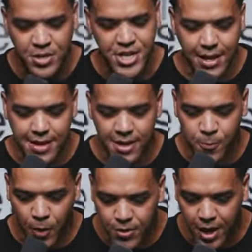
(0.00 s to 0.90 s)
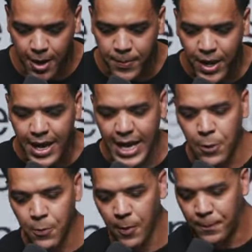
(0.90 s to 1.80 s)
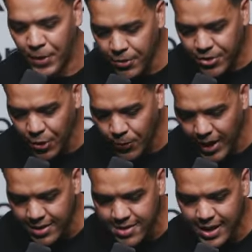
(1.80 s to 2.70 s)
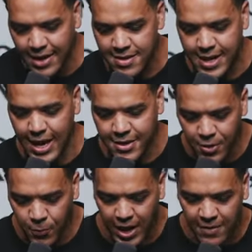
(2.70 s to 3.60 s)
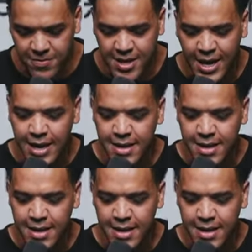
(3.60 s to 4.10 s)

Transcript: When Jesus woke up, he rebuked the winds and said to the waves,